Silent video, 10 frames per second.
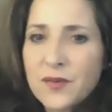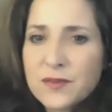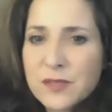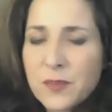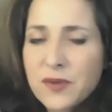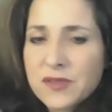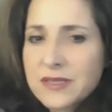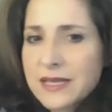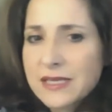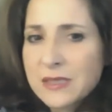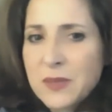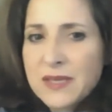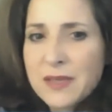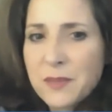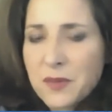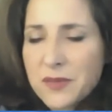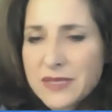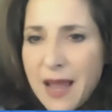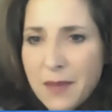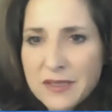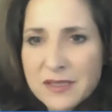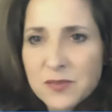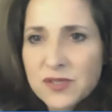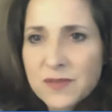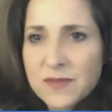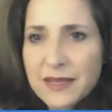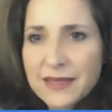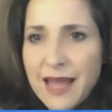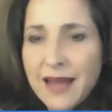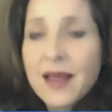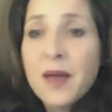supposedly it speeds up your metabolism or something like that.